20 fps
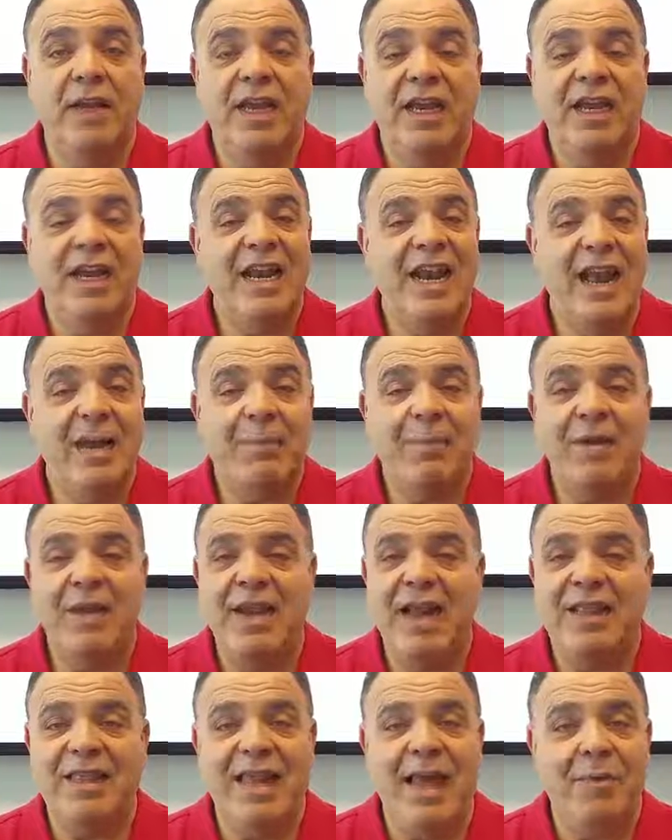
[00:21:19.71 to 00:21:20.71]
It can
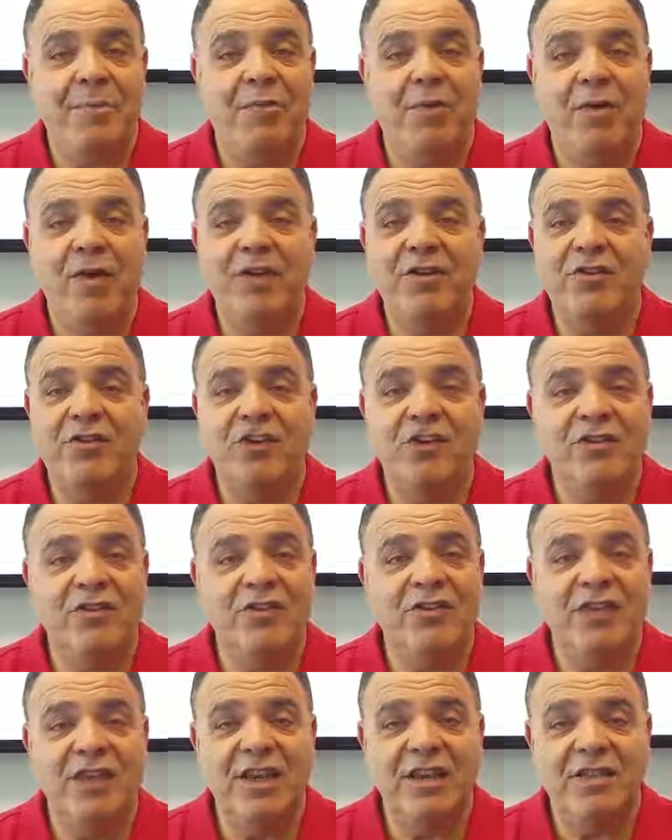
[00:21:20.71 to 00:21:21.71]
happen at that point just
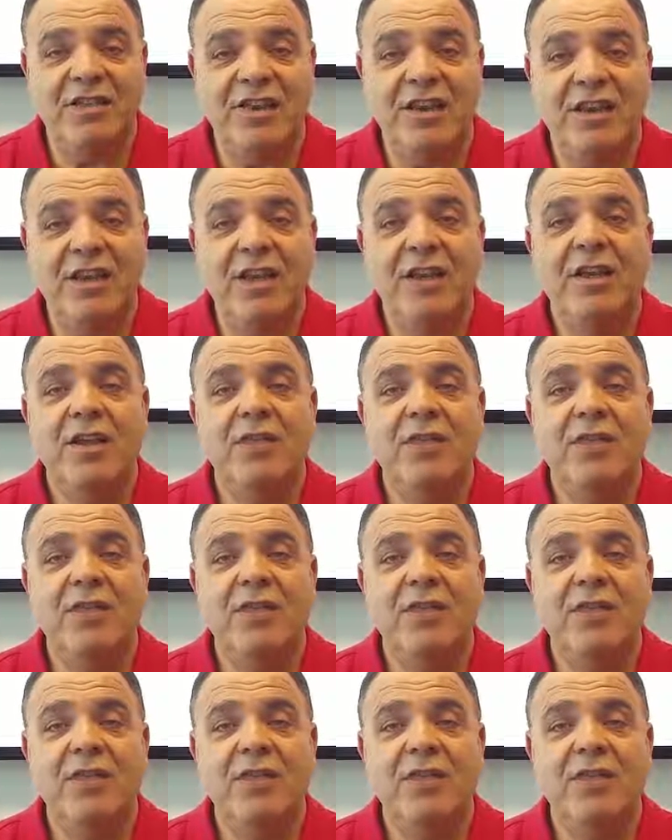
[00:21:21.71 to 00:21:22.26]
as easy